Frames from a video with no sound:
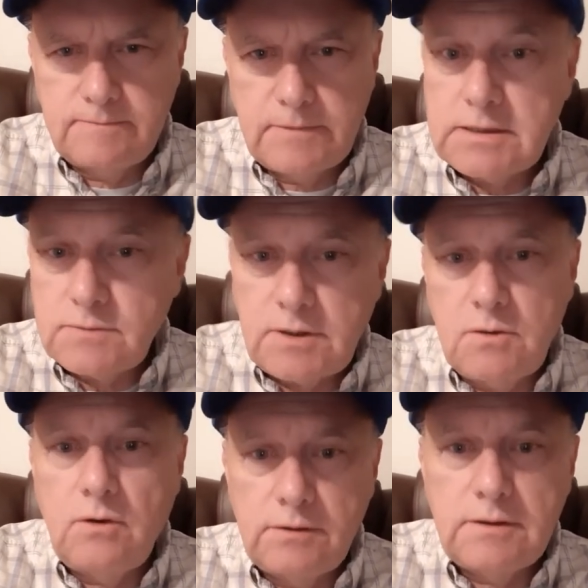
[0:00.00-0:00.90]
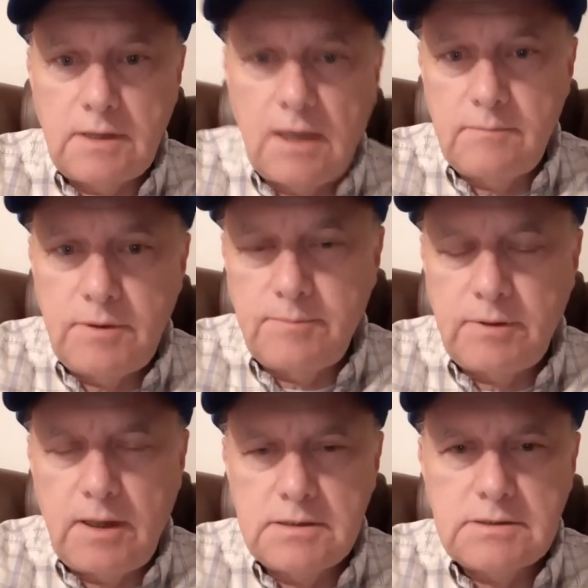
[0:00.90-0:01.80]
That's what they called it, the A&P
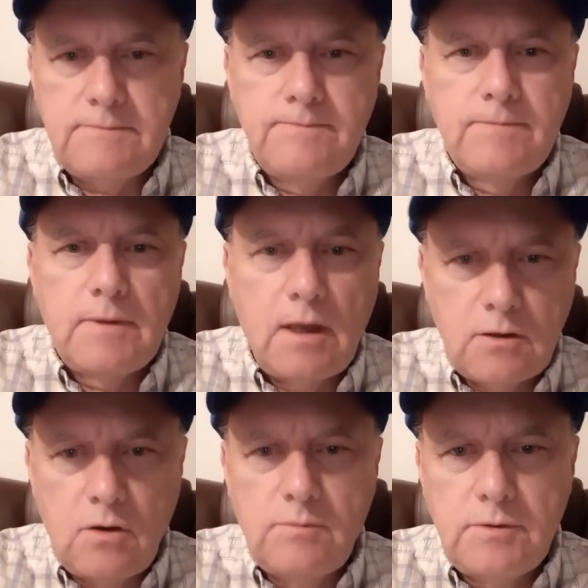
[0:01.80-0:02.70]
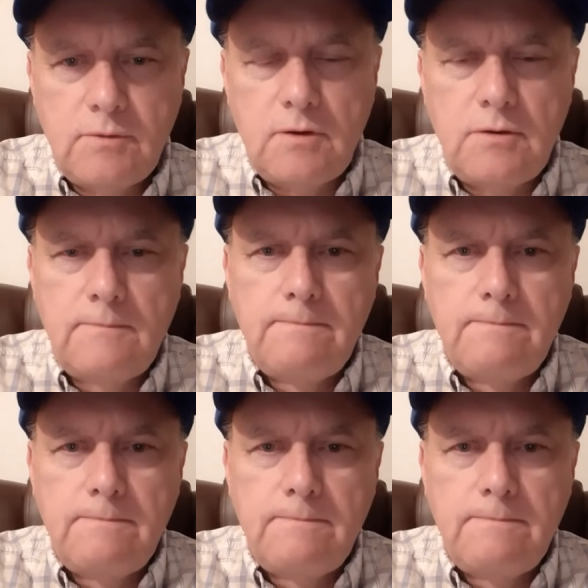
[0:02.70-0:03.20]
Plaza on Comley Road.